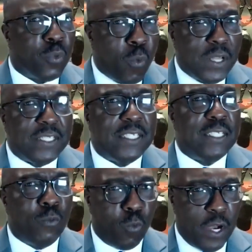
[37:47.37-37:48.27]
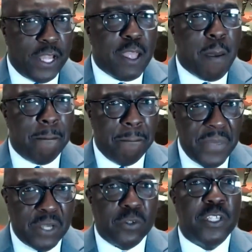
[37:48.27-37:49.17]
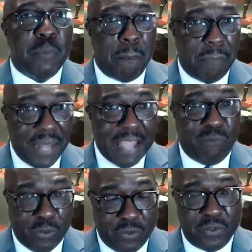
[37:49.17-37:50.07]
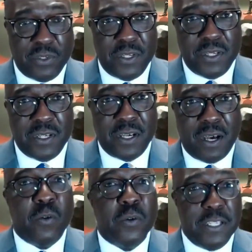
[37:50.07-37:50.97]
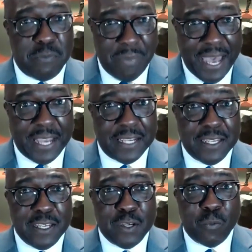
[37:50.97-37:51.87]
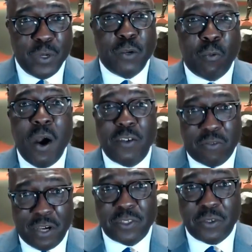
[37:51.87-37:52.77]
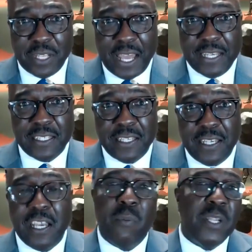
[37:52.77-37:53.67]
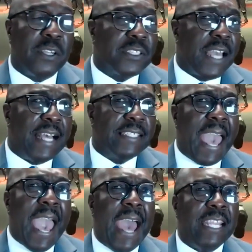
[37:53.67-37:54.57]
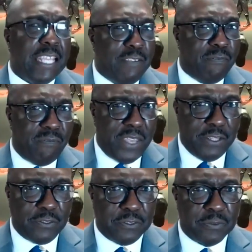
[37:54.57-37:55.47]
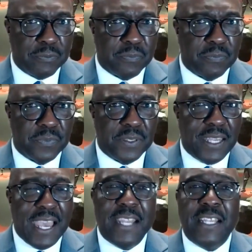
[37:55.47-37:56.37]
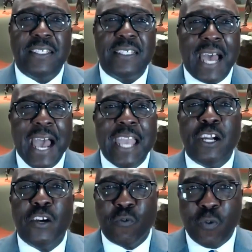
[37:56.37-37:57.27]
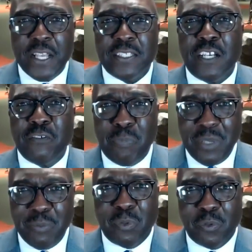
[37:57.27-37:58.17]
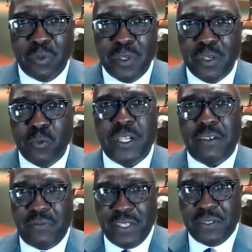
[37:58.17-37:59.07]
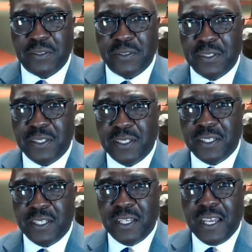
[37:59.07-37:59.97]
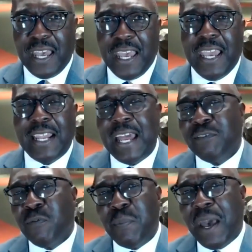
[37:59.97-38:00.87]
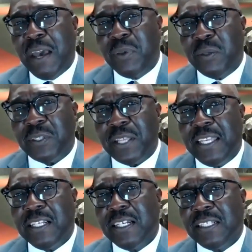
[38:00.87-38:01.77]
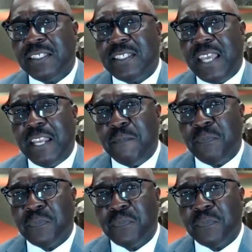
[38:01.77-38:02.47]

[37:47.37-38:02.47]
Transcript: 21 million Black folks on his back when he walked across those lines. Because, guys, had he failed, an entire race of people would have failed. And I have to remind people that he couldn't stay